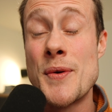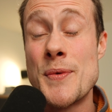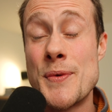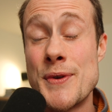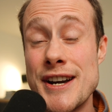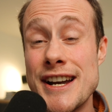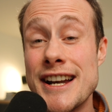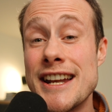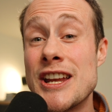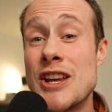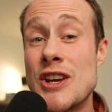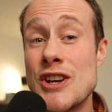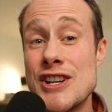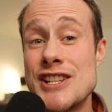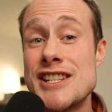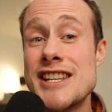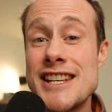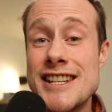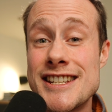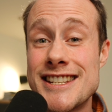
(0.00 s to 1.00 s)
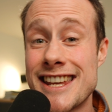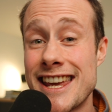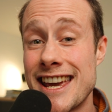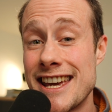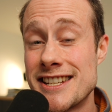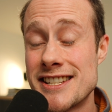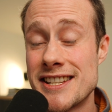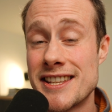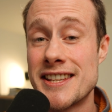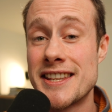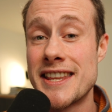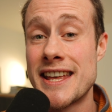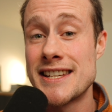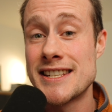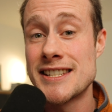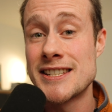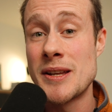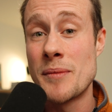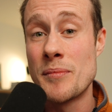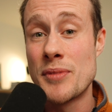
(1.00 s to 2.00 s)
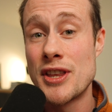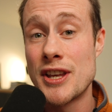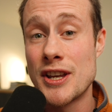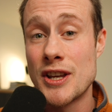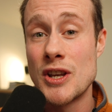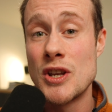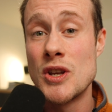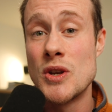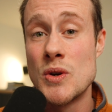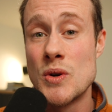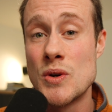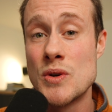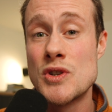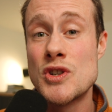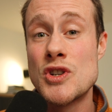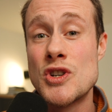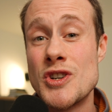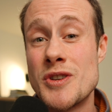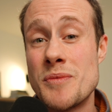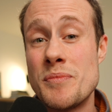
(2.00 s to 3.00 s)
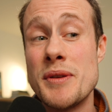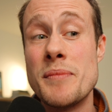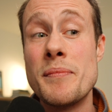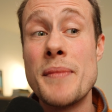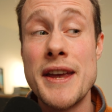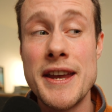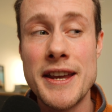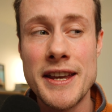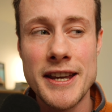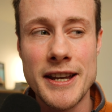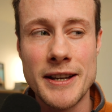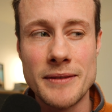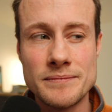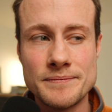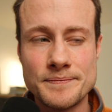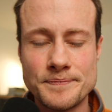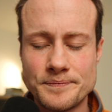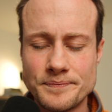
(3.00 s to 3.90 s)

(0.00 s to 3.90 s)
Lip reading: really good indicator that that's something you should be making.